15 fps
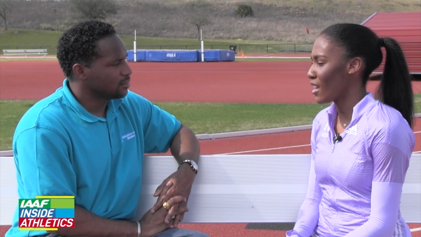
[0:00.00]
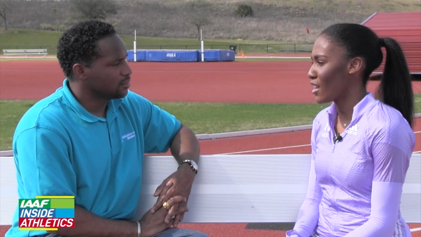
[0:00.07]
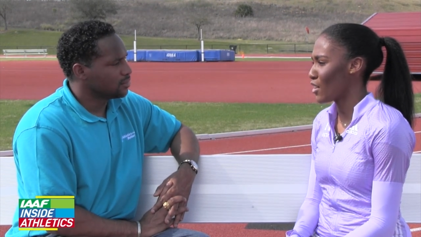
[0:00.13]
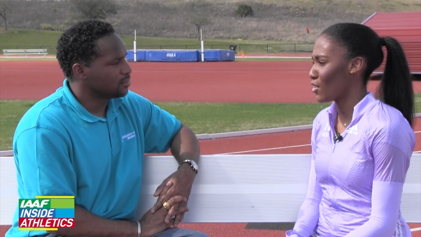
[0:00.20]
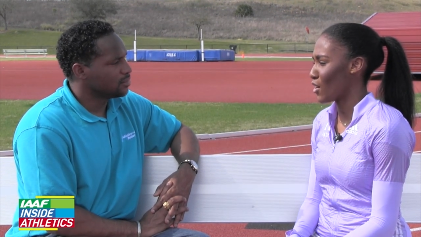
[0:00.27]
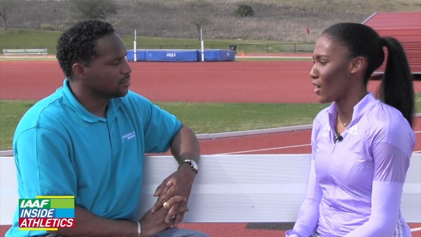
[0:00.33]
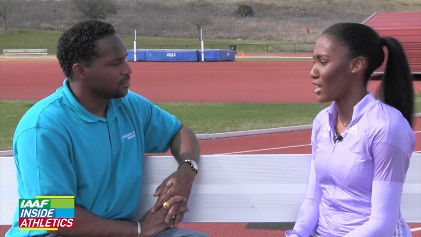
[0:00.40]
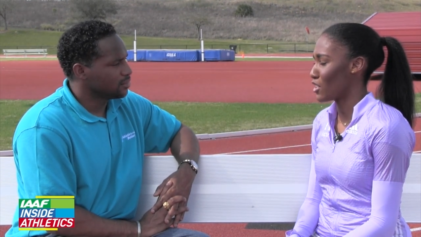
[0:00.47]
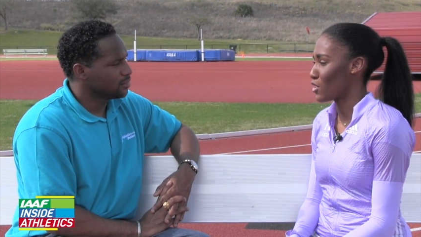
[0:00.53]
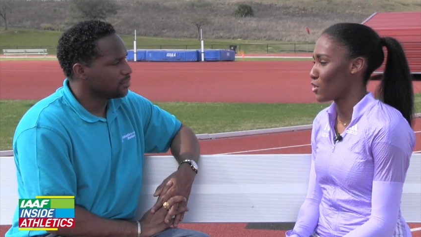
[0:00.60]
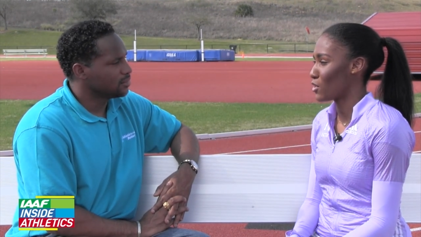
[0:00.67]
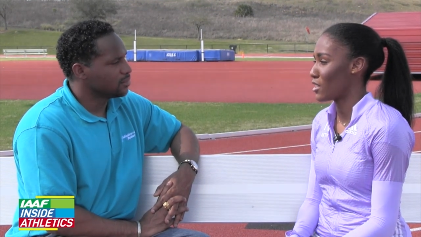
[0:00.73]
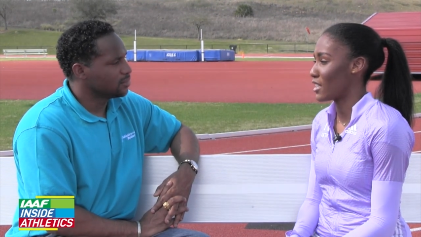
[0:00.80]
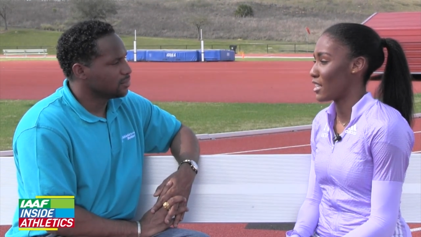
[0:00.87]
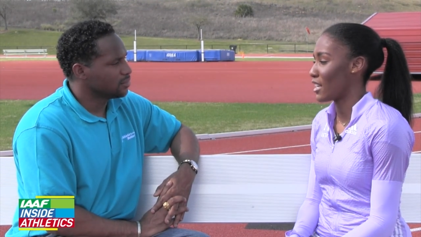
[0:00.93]
Speaker 1: And, you know, I
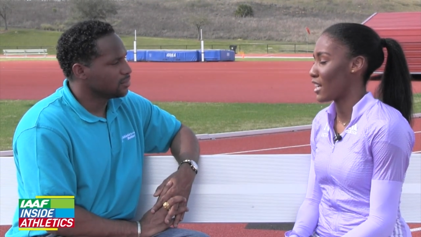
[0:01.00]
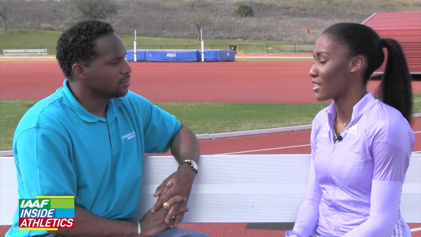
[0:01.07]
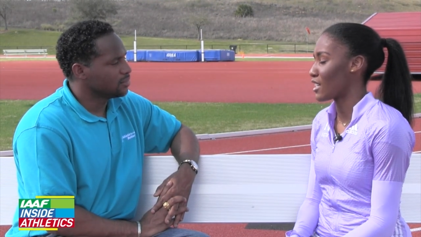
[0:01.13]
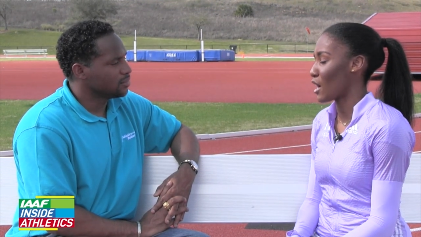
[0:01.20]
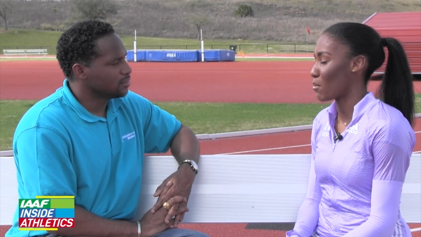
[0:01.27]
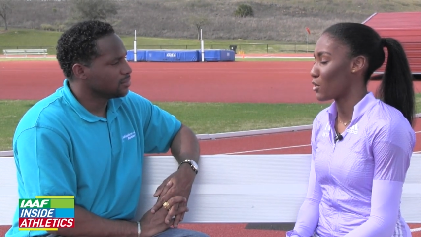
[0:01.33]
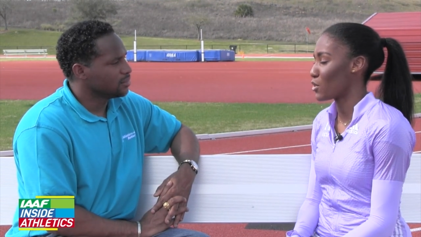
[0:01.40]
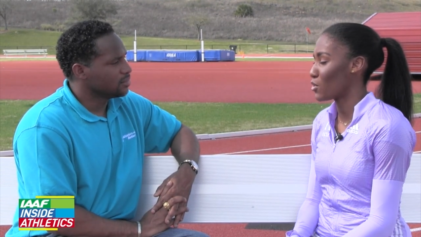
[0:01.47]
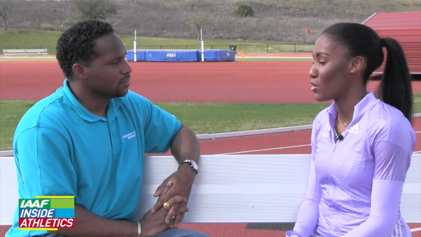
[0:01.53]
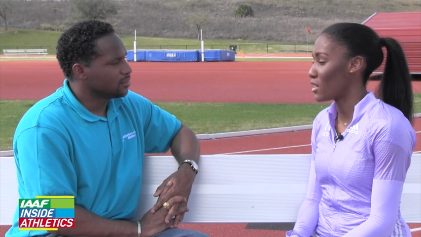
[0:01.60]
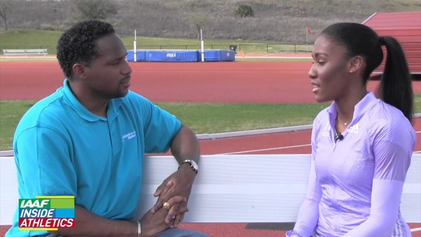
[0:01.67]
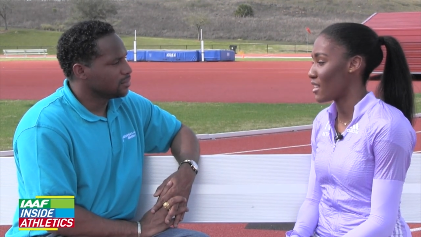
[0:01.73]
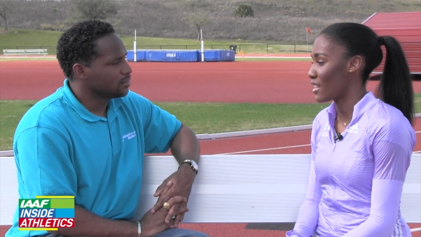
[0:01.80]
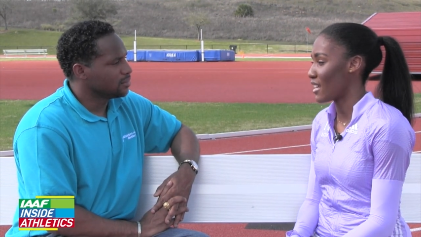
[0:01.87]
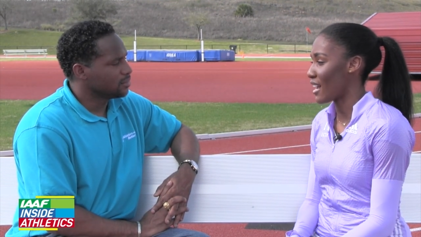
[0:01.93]
just the next
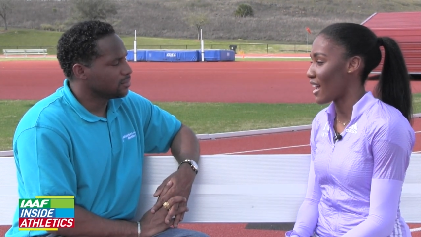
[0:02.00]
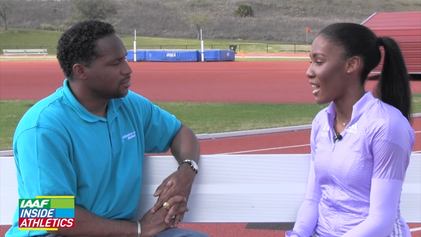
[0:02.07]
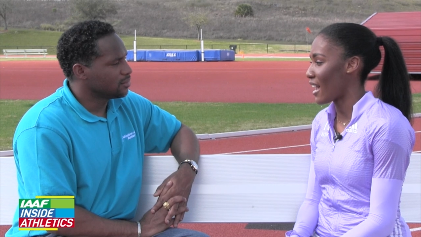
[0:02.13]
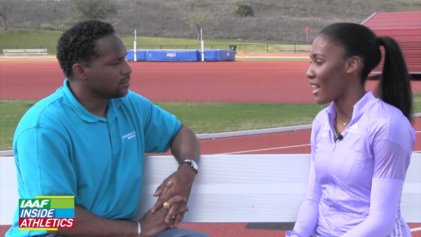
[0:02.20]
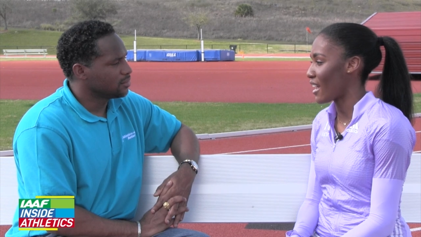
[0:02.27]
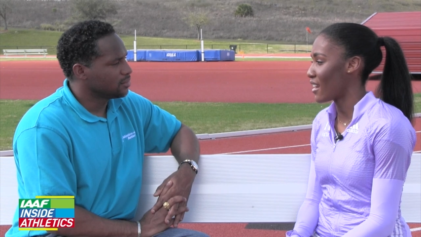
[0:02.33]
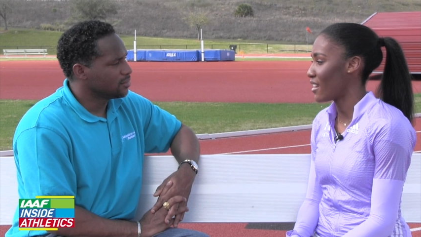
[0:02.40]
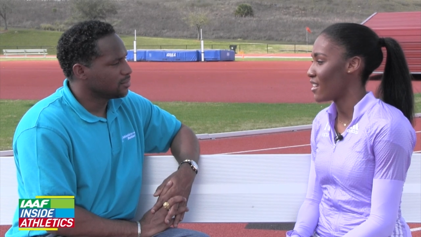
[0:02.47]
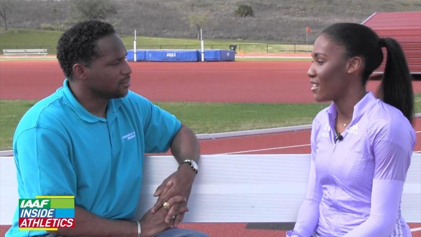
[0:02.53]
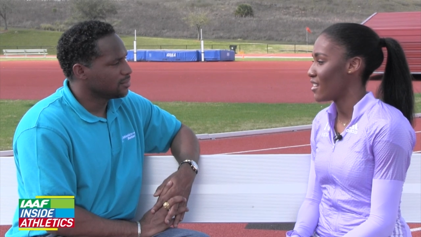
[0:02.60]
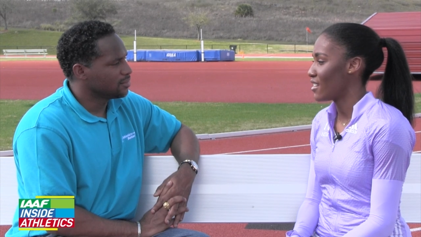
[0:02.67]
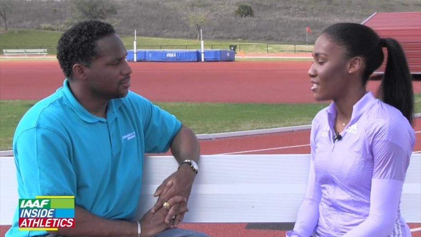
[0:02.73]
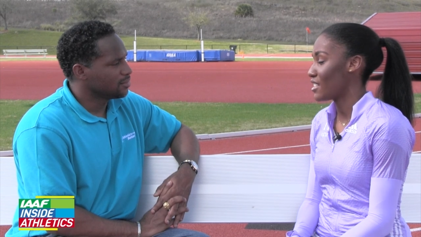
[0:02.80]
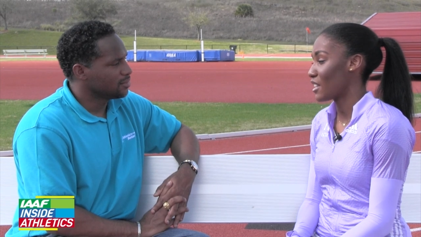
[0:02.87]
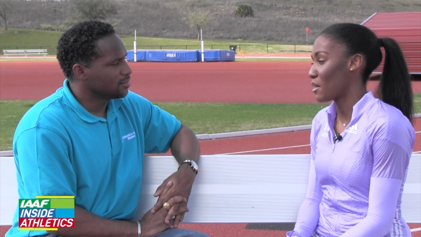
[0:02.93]
opportunity that I had
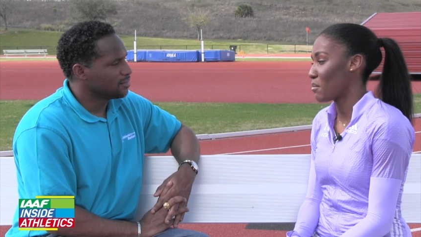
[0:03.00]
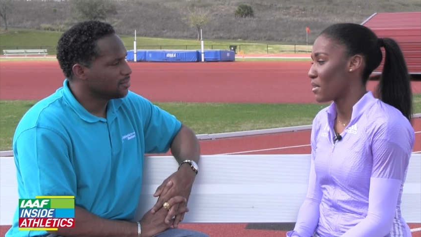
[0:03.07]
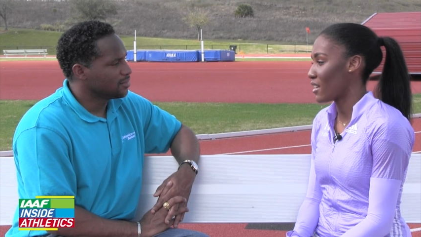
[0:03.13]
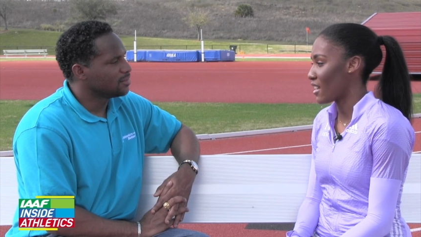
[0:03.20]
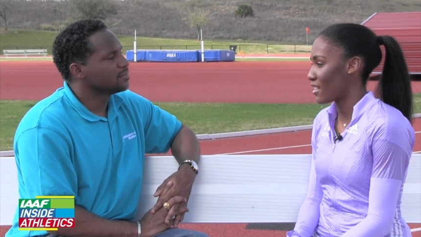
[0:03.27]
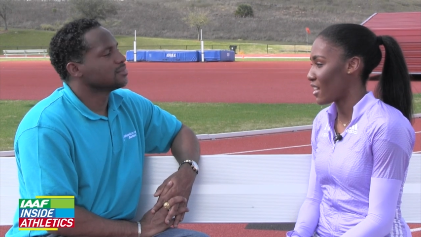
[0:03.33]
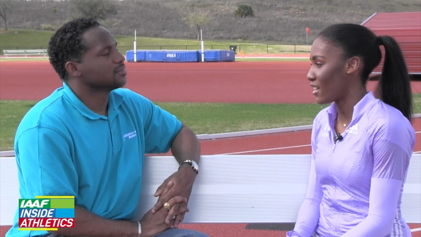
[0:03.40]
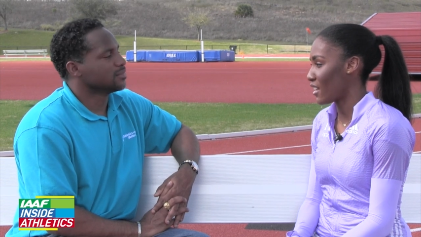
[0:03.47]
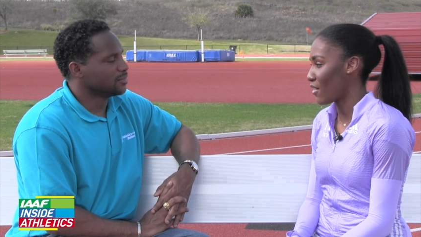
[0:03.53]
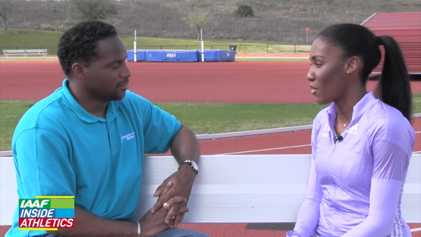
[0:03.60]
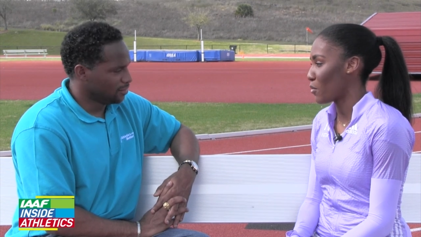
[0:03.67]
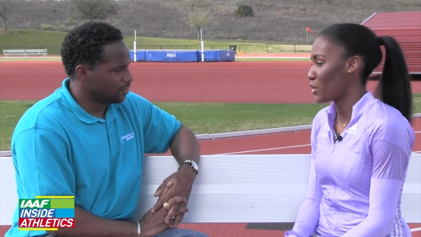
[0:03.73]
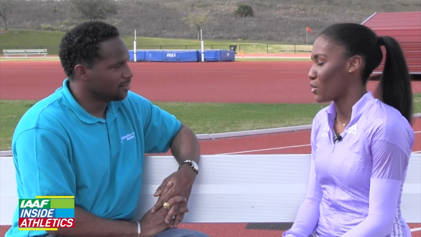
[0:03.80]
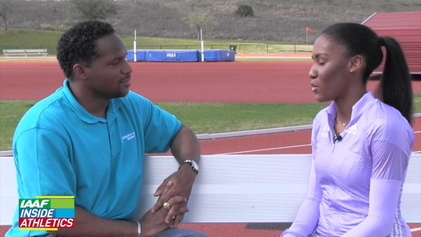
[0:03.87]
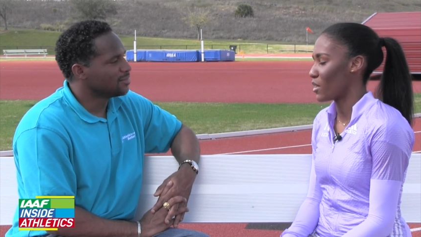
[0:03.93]
to compete at that
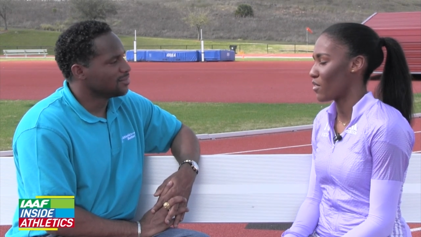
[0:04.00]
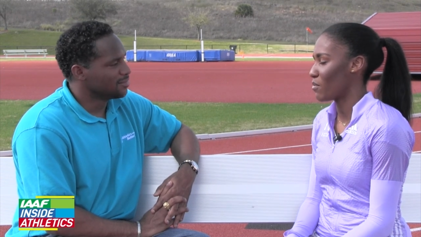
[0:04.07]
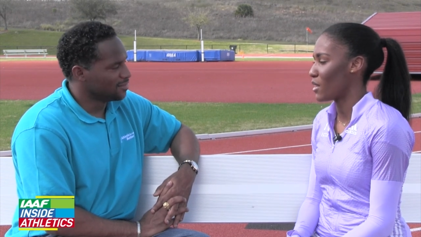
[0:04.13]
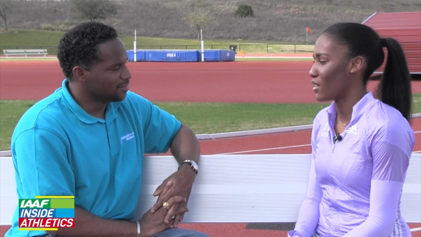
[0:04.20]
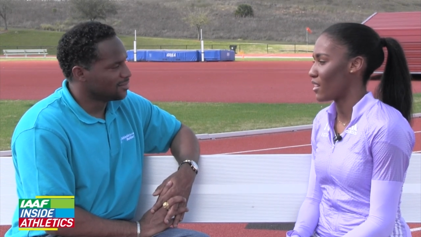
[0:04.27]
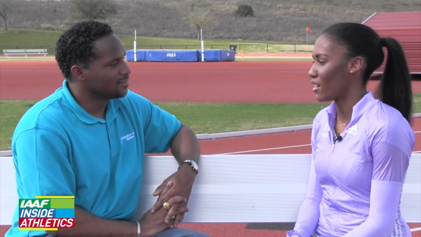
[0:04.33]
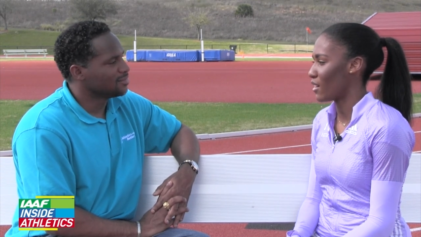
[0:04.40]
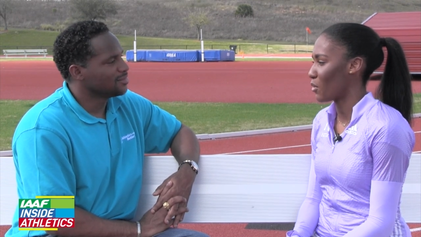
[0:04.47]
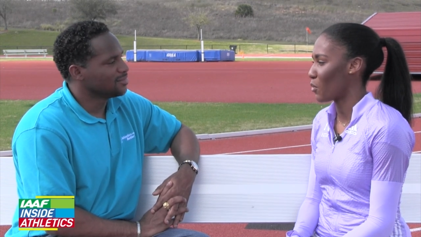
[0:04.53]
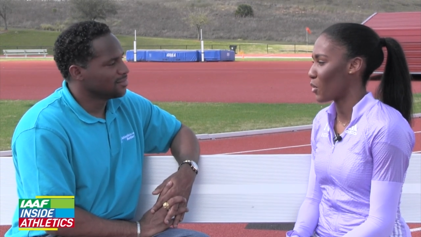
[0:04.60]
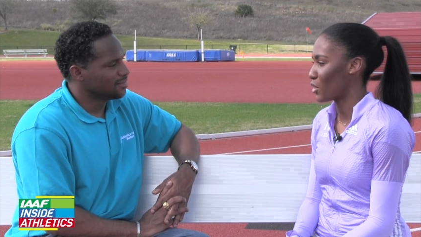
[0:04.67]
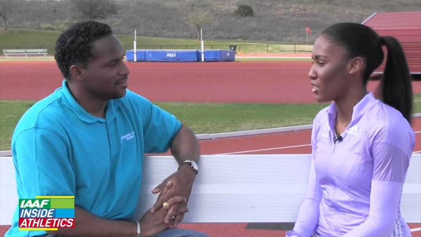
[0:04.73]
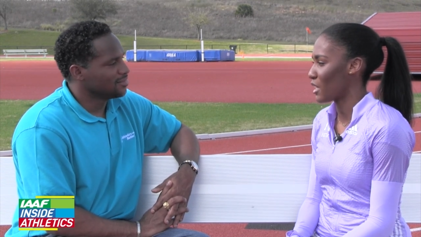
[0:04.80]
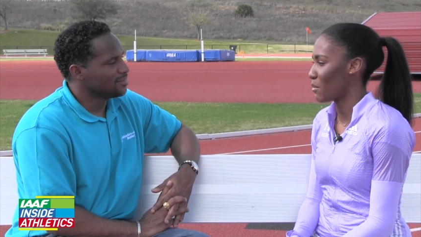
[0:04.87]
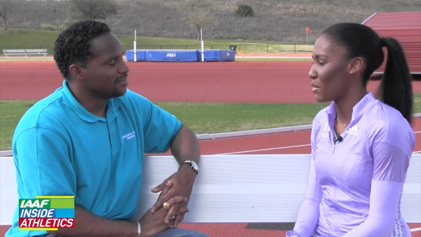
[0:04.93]
level, which would have been the
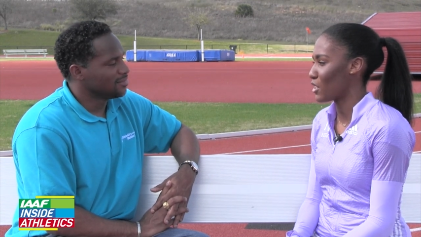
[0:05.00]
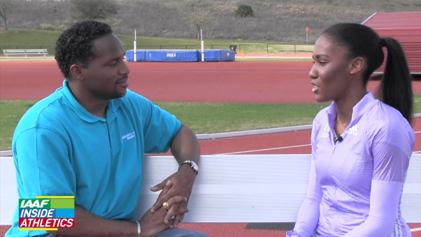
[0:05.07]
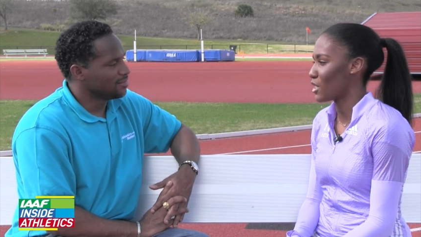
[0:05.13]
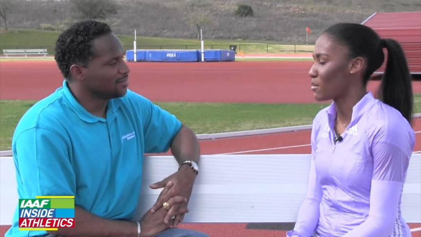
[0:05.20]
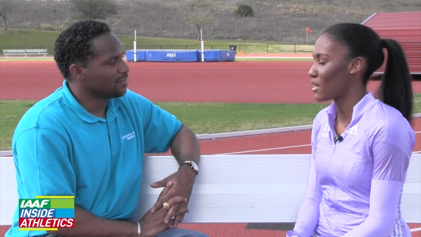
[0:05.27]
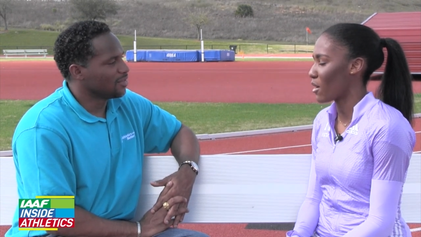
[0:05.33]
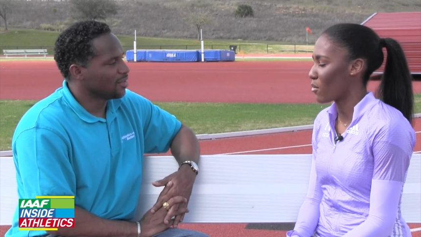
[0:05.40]
World Championships.